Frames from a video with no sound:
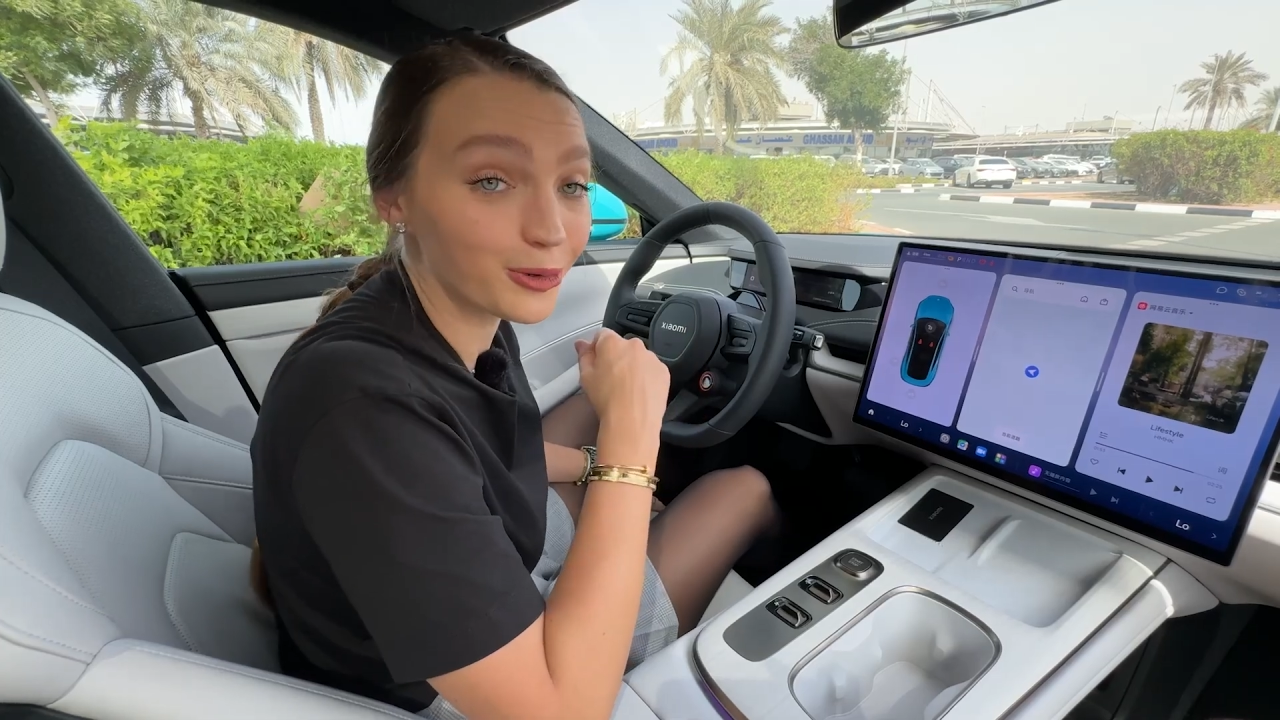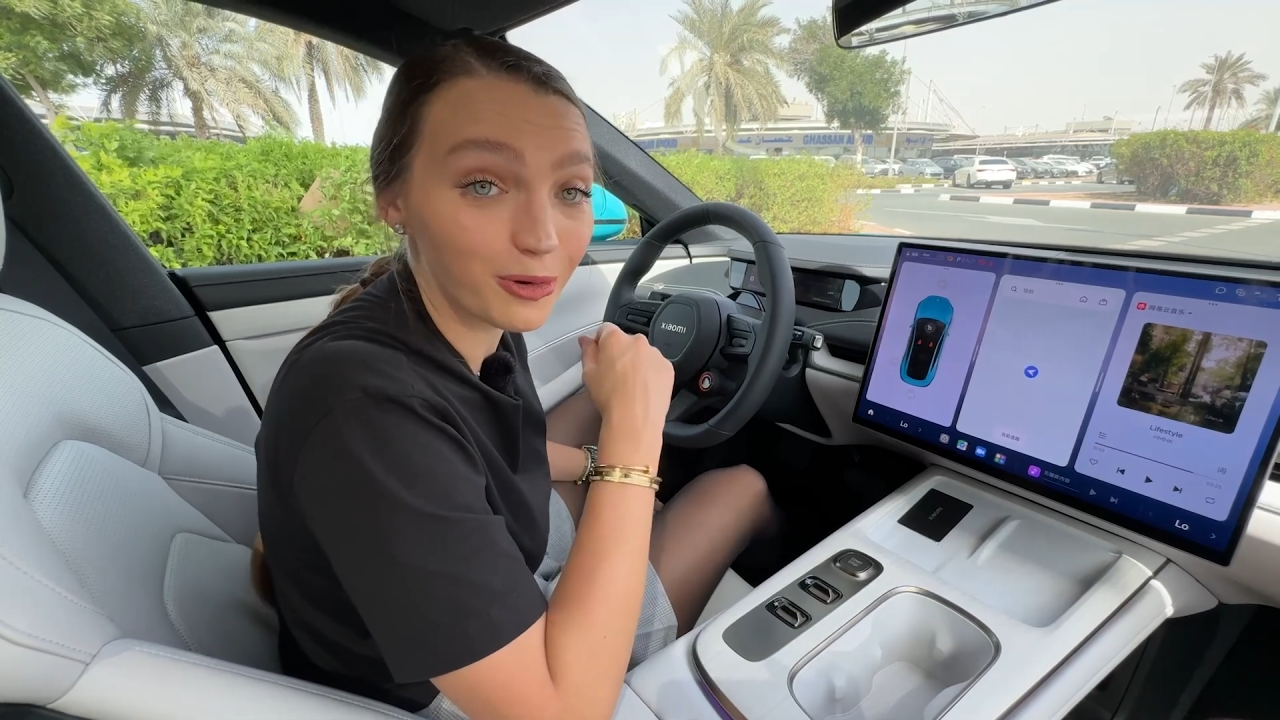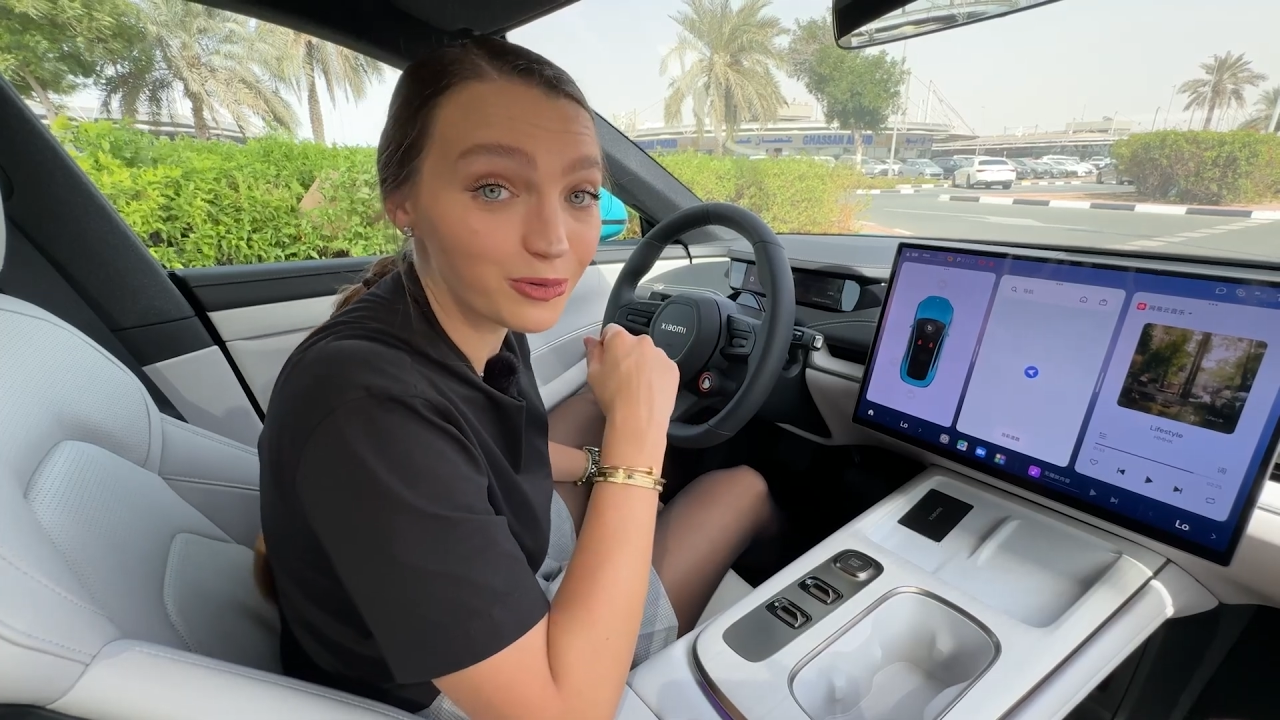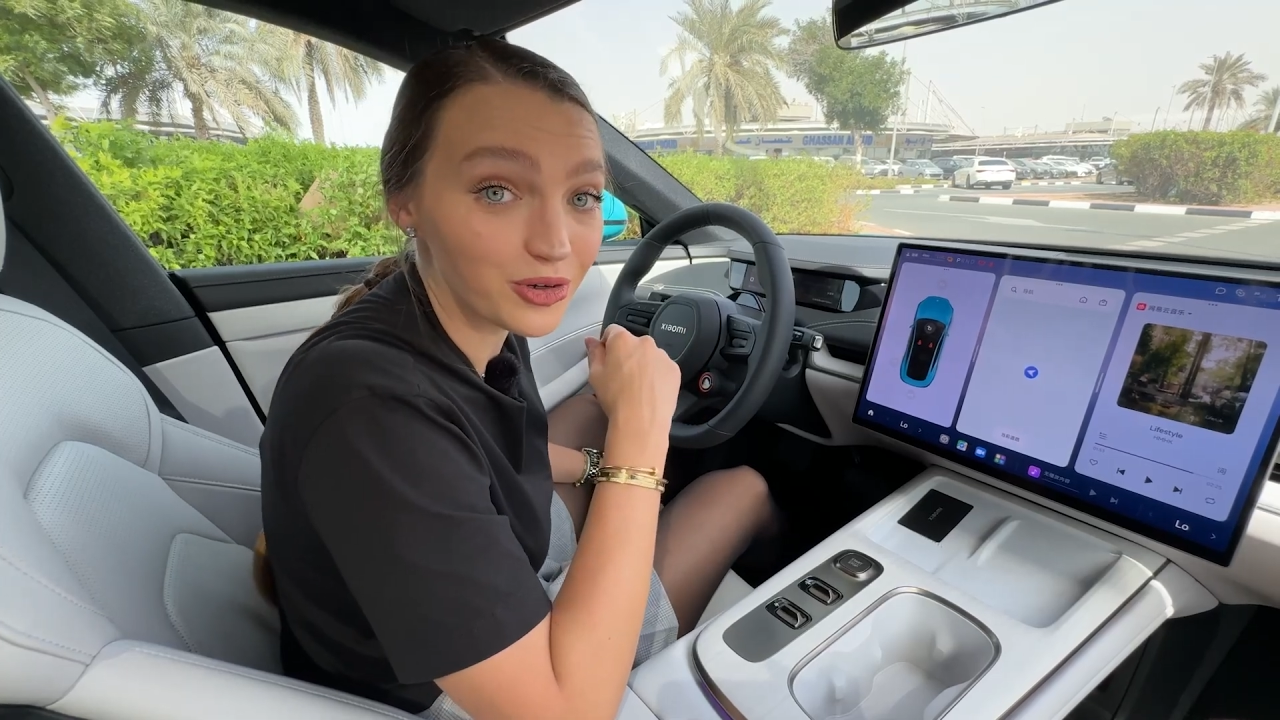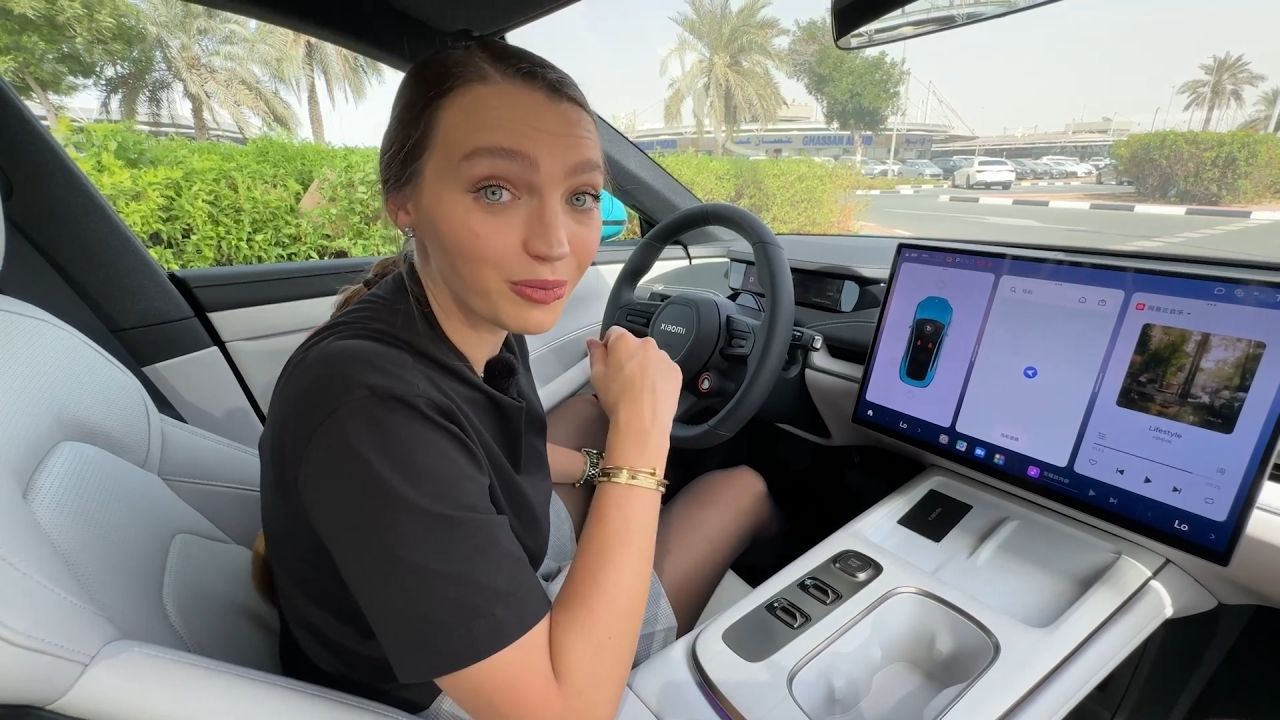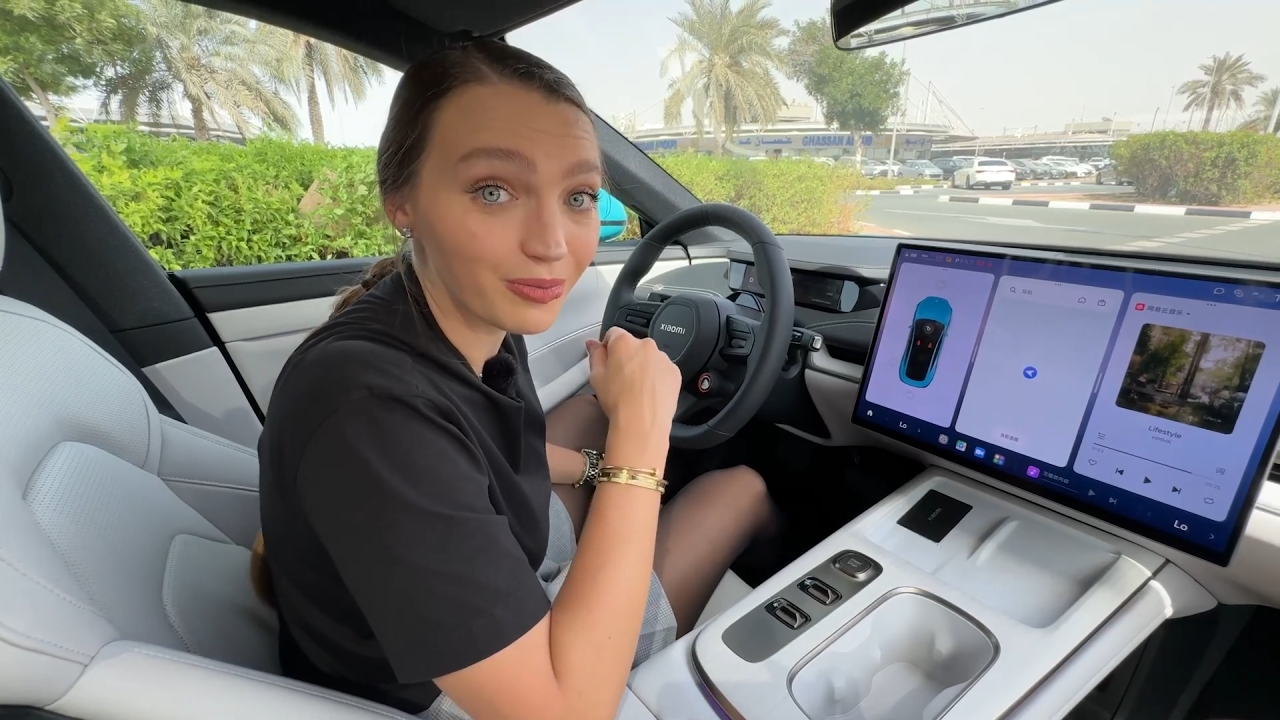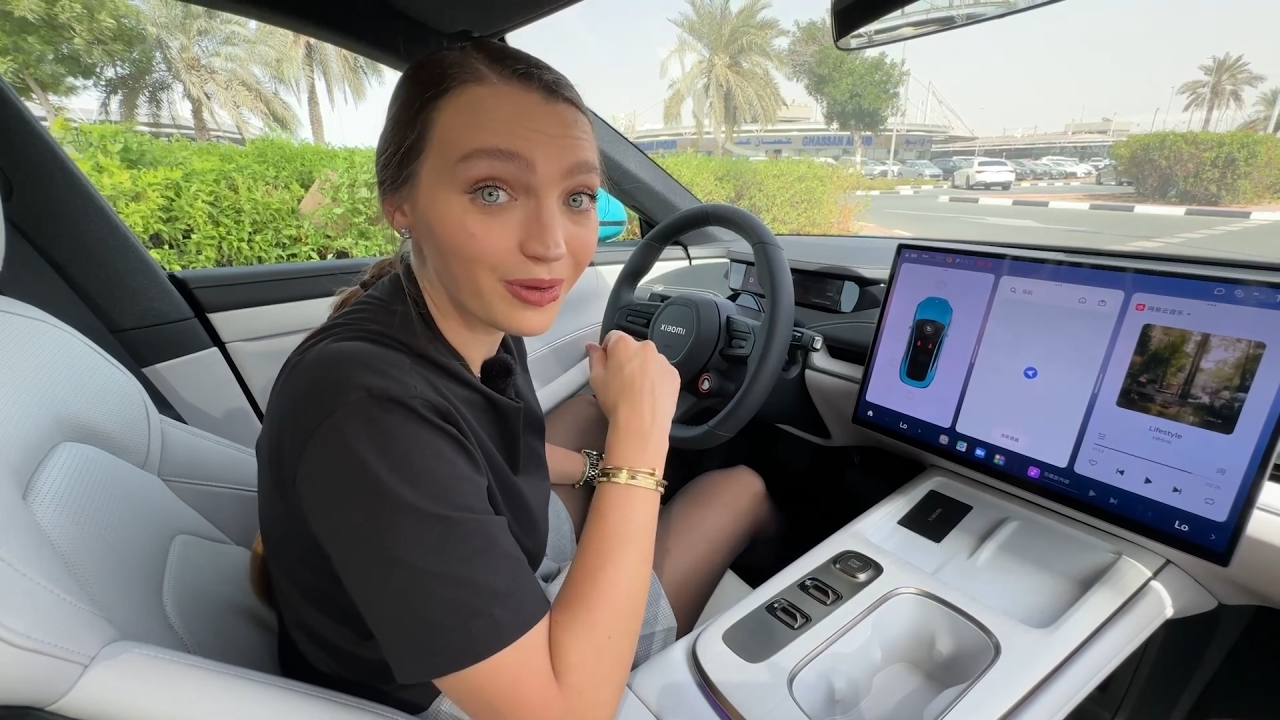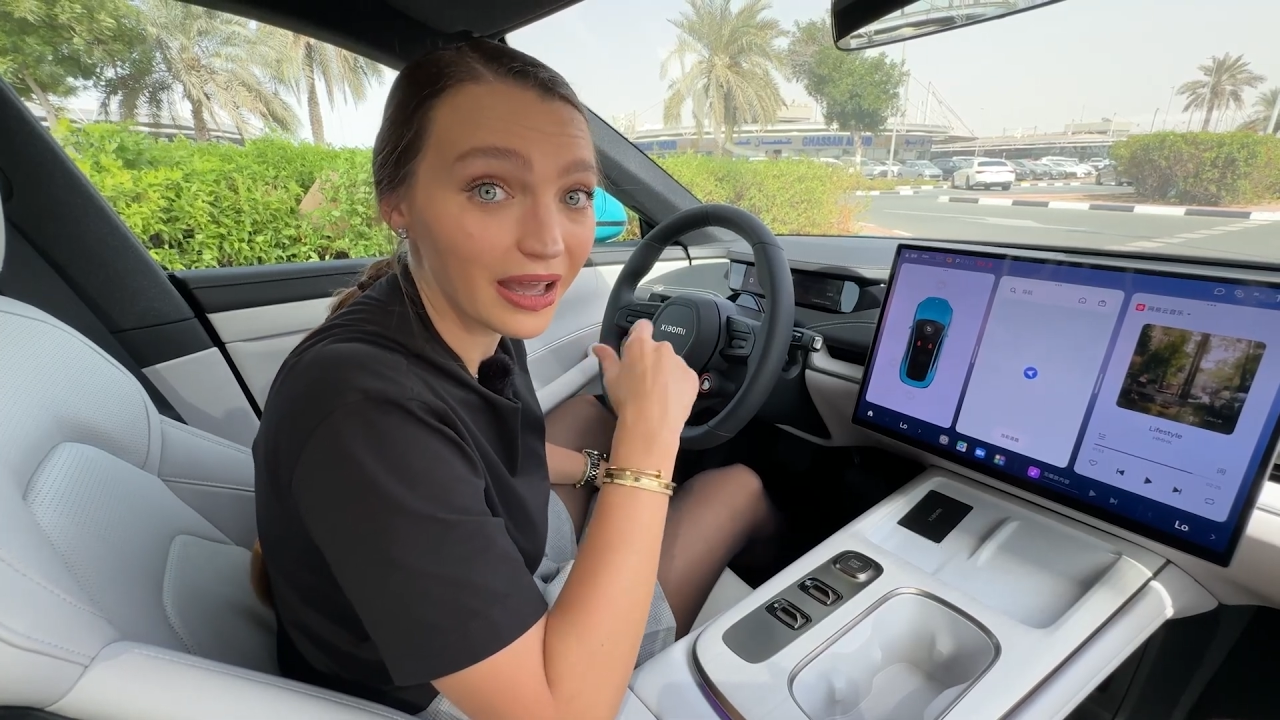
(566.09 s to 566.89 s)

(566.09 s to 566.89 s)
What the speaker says: road trip.